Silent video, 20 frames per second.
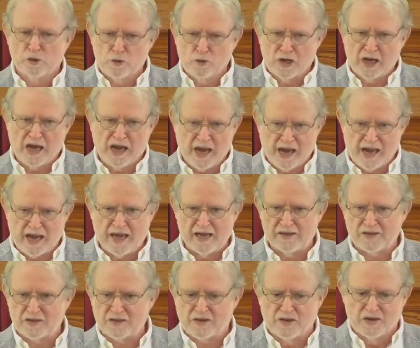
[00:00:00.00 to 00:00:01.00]
You
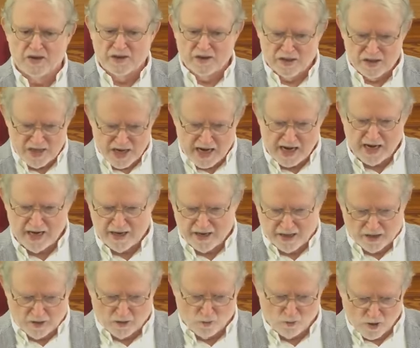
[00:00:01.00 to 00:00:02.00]
can't
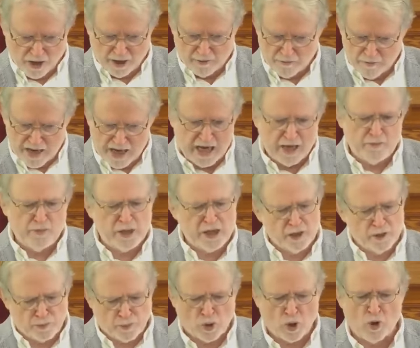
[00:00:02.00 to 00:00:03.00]
take what may
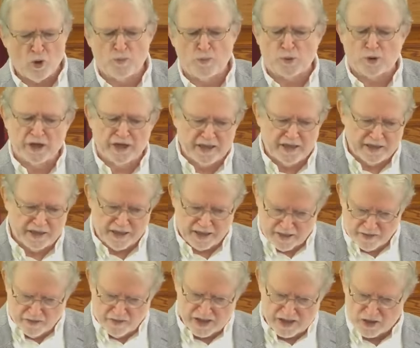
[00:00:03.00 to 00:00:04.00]
be appropriate
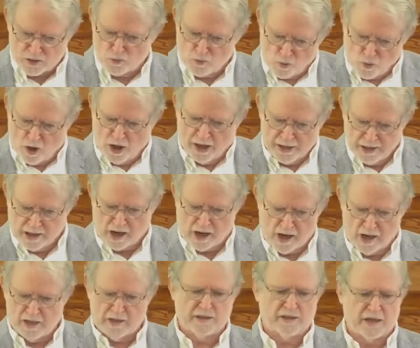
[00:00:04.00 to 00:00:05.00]
in this one
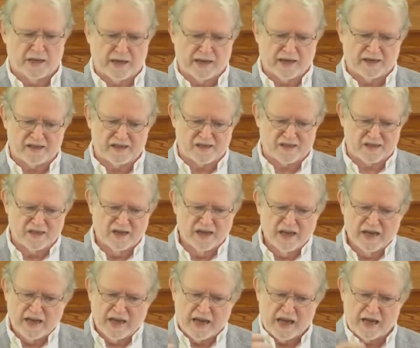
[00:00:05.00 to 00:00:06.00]
context
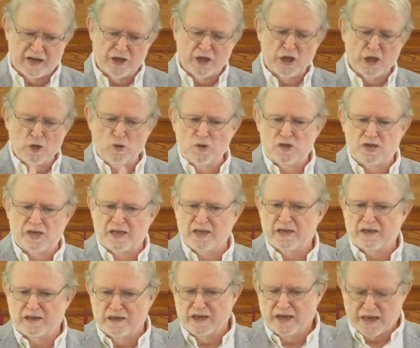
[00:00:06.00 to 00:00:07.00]
and use
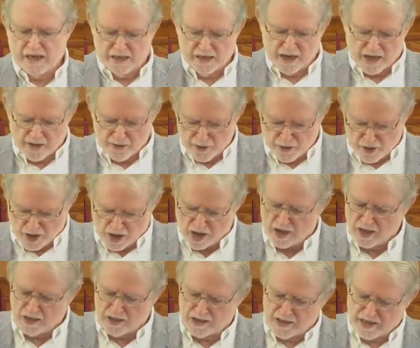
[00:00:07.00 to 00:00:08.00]
it in other
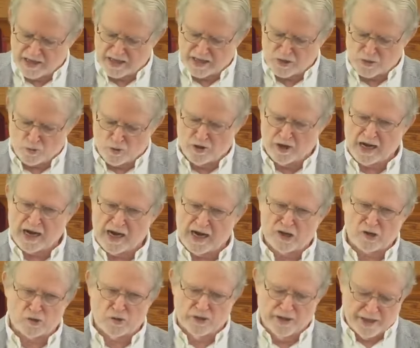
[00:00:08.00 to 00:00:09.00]
contexts where it
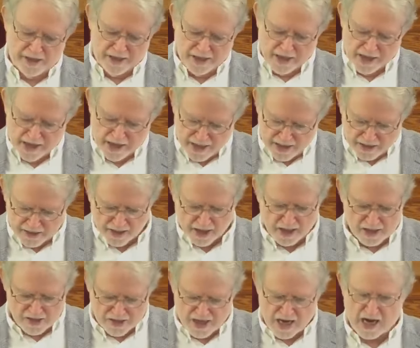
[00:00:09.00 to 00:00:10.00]
actually
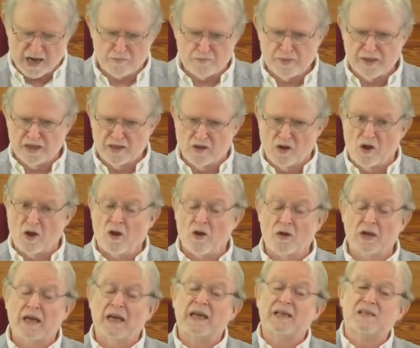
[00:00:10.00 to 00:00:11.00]
does not
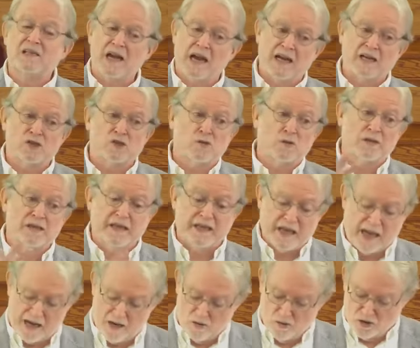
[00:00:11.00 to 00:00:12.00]
belong, and it's actually
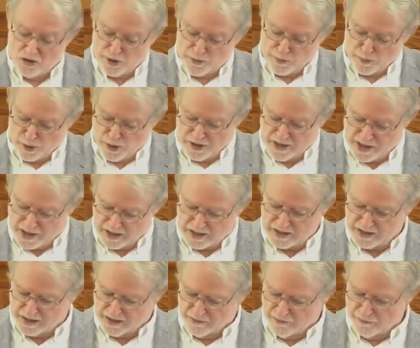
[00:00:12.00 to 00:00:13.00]

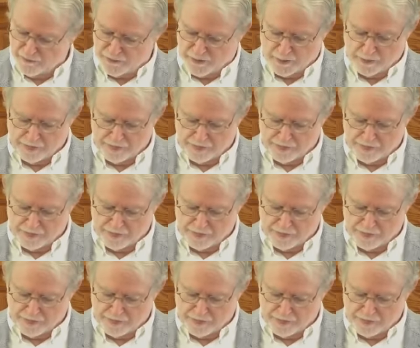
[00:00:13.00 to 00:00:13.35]
counterproductive.